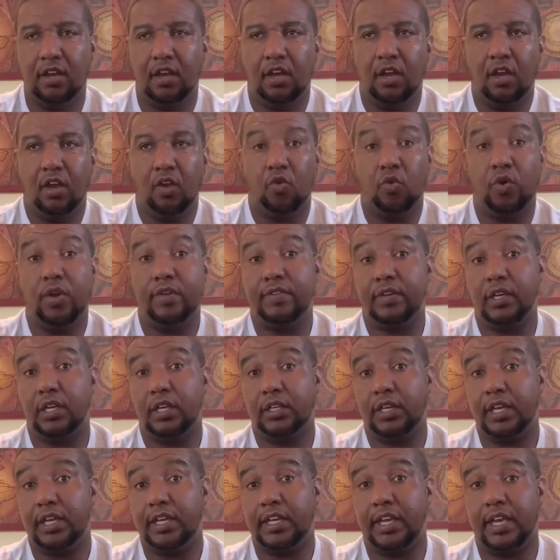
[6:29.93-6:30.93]
We even
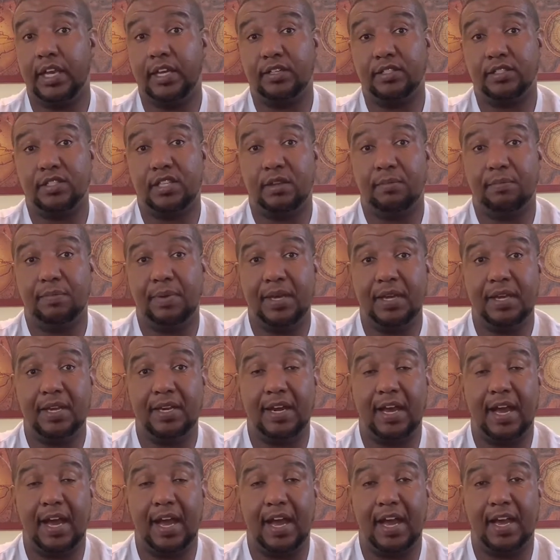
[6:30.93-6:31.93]
looked at the
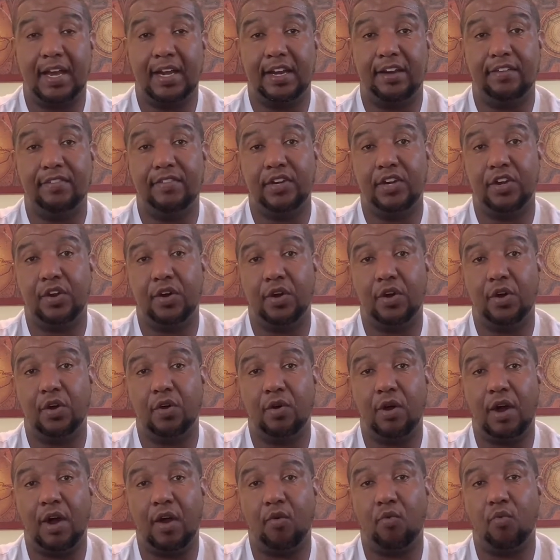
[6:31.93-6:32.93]
LCP9, even
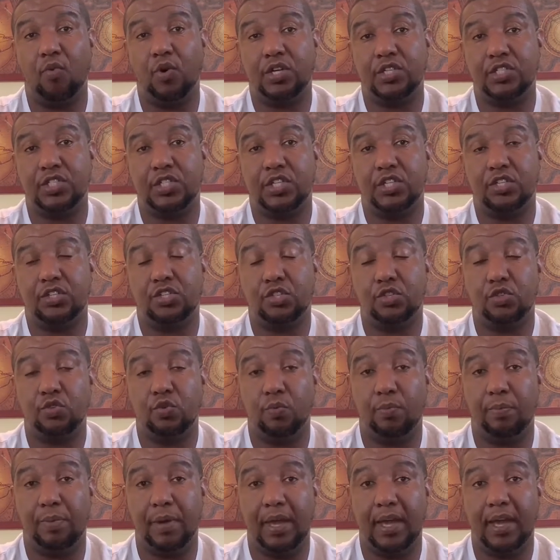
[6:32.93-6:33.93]
though I wasn't too
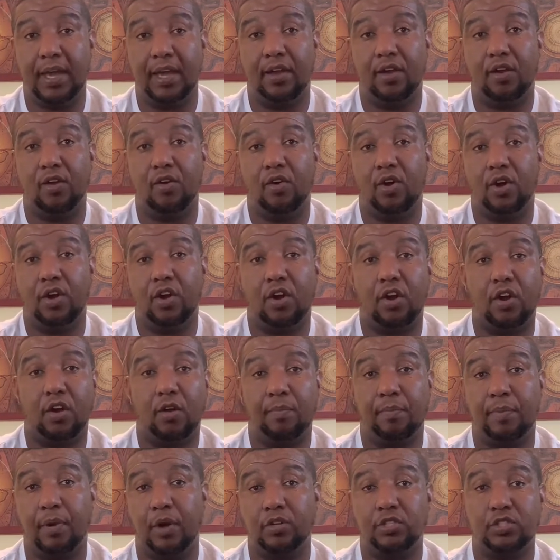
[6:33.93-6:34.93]
big on her
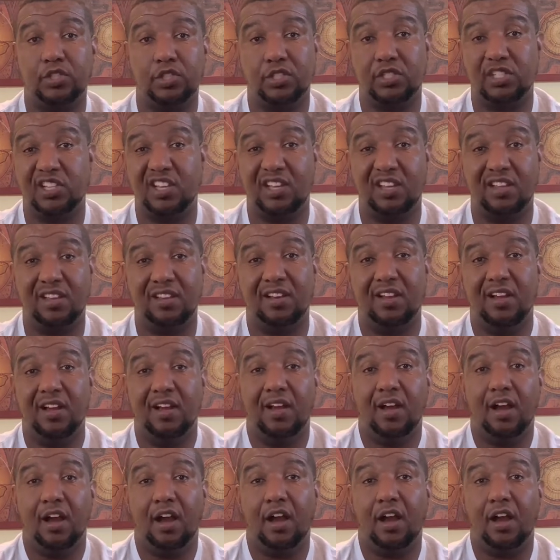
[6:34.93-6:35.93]
purchasing
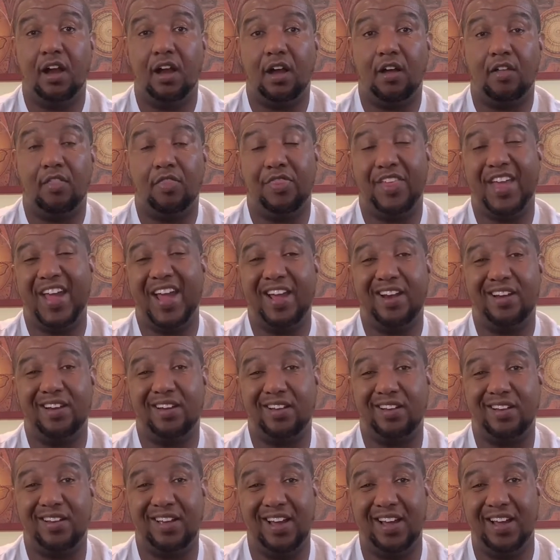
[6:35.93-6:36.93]

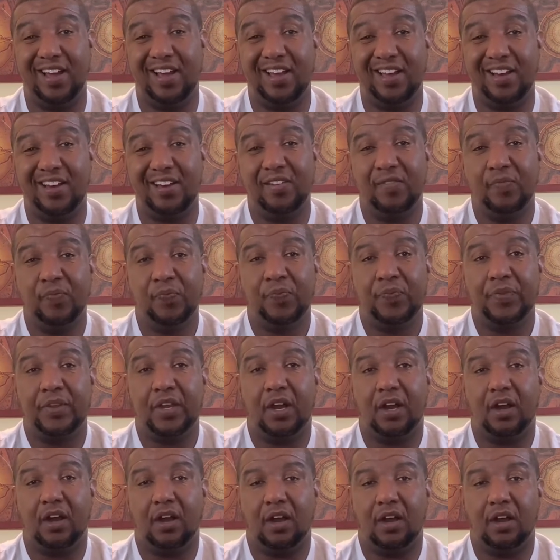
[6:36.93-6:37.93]
that gun
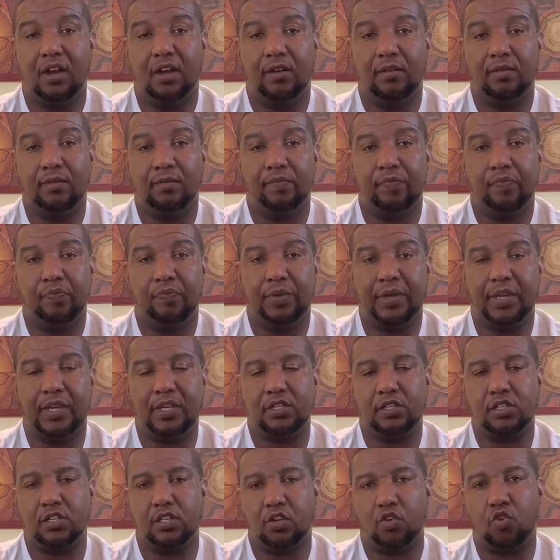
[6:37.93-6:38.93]

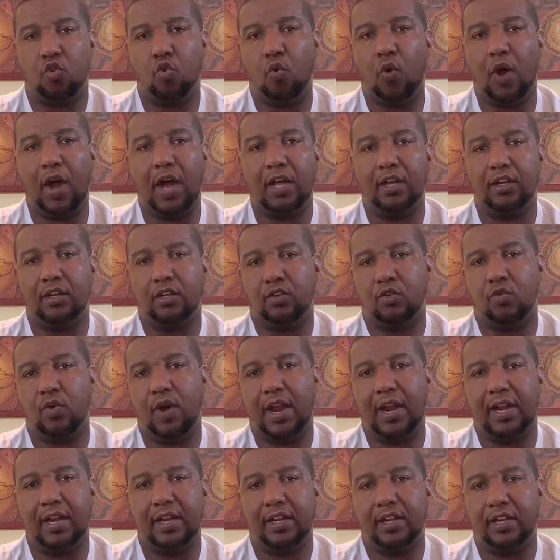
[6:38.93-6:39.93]
because of the
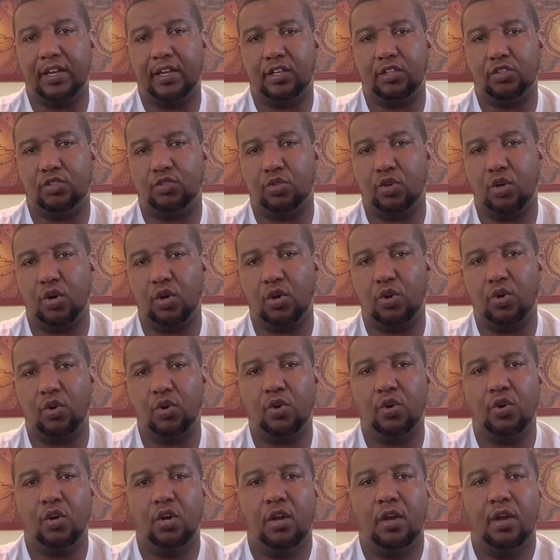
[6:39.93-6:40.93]
quality and
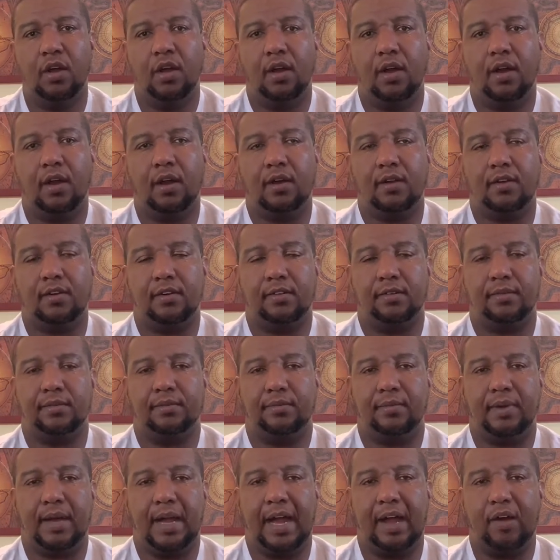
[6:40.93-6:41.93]
control.
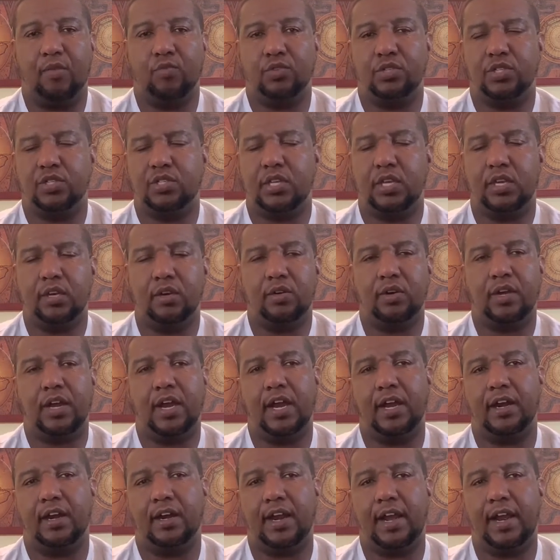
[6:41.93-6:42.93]
I was still
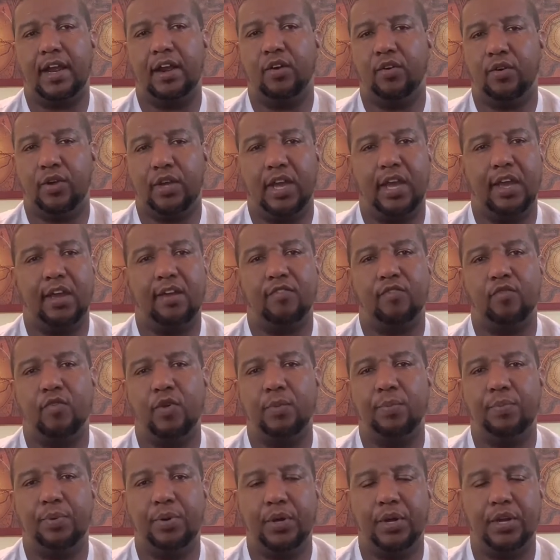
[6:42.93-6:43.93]
kind of like, okay, if we
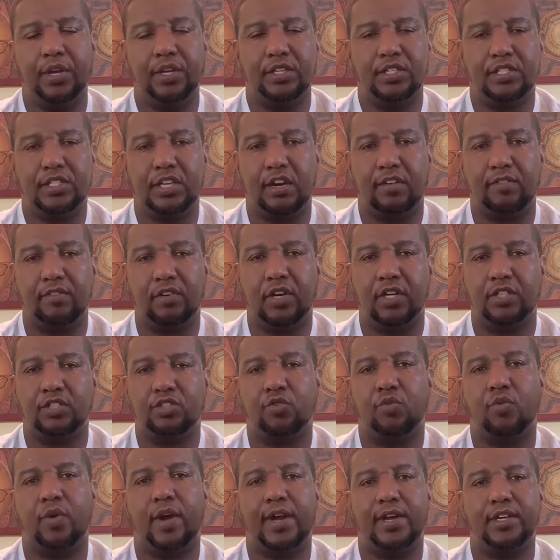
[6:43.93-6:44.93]
put several
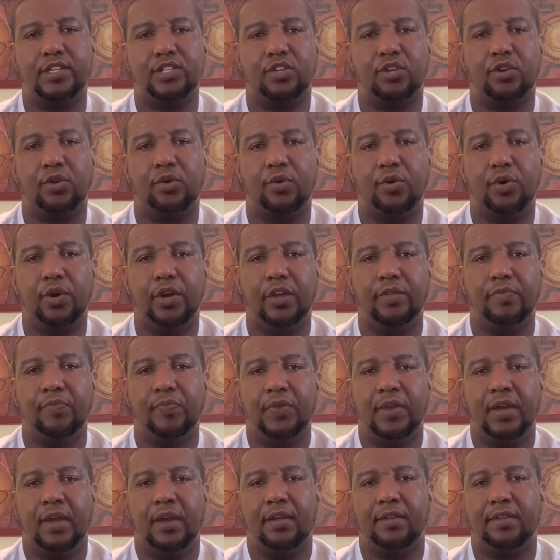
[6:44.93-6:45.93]
hundred rounds through
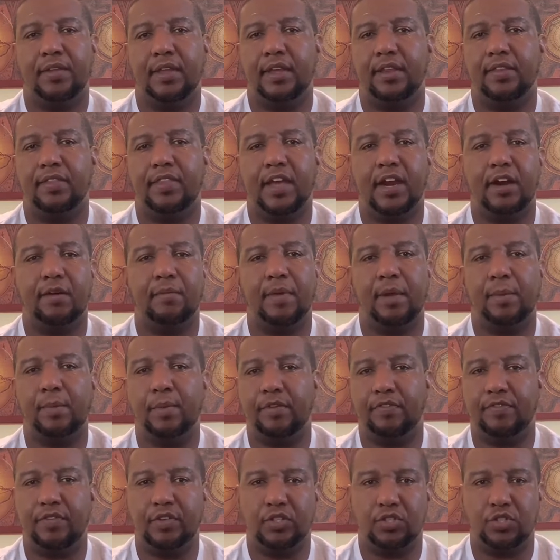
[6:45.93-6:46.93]
it, then that'll make
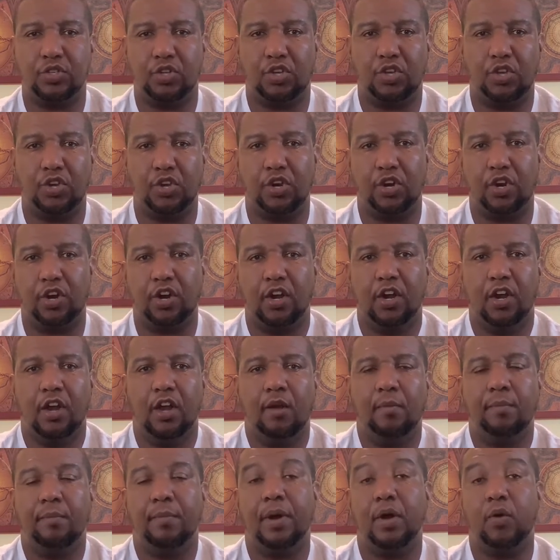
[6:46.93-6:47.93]
me feel secure.
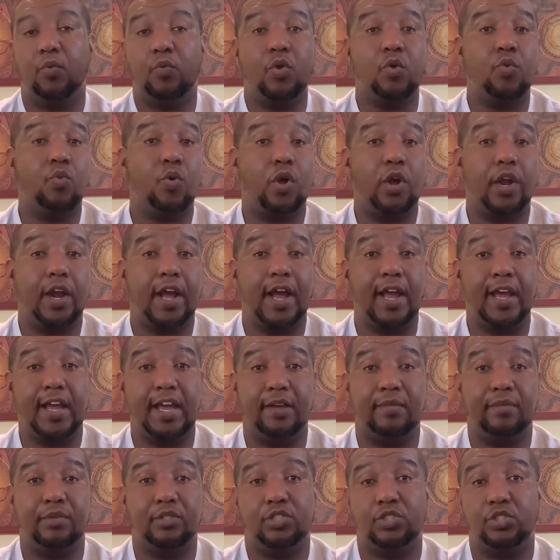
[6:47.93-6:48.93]
But we were not
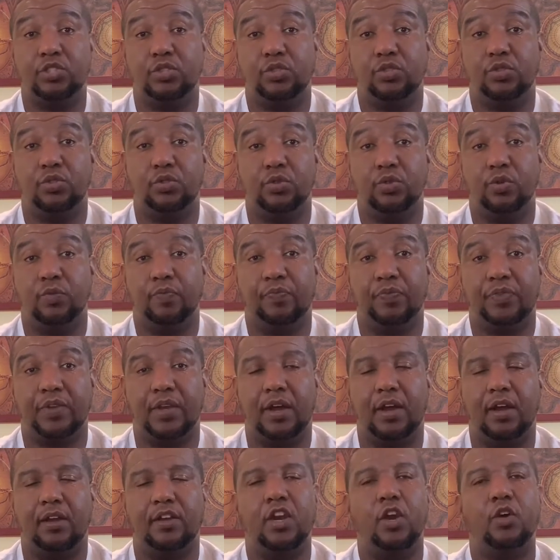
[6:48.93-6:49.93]
able to,
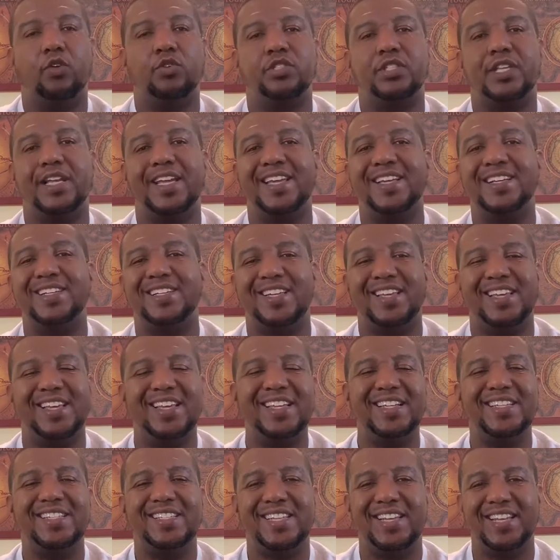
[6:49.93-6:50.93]
no, it's the
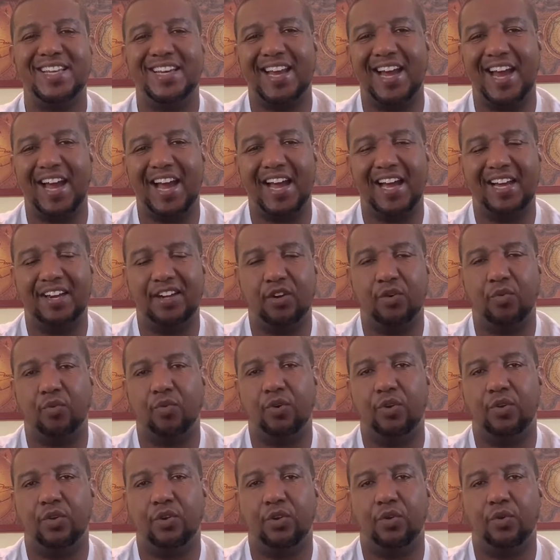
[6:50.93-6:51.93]
EC9,
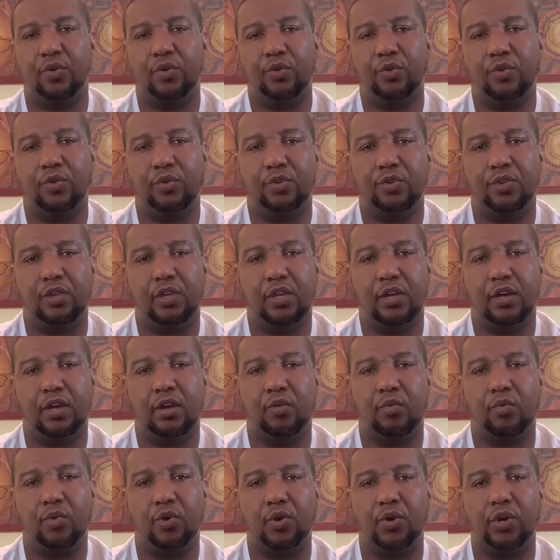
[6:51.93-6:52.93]
the
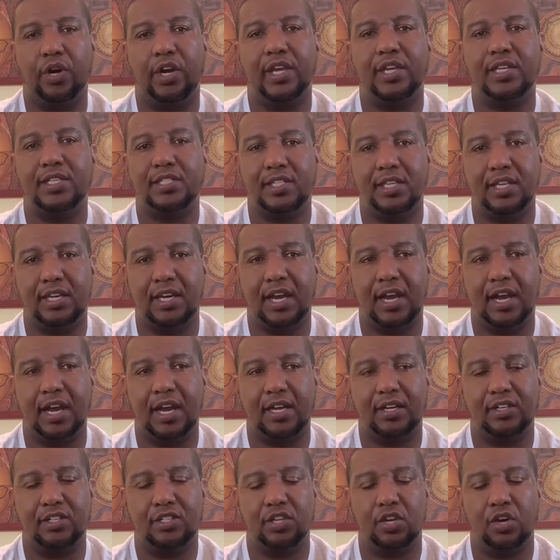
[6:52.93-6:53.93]
Ruger
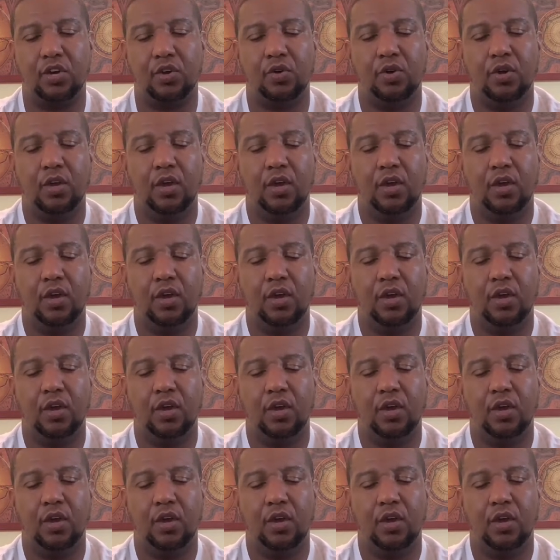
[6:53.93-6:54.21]
EC9. So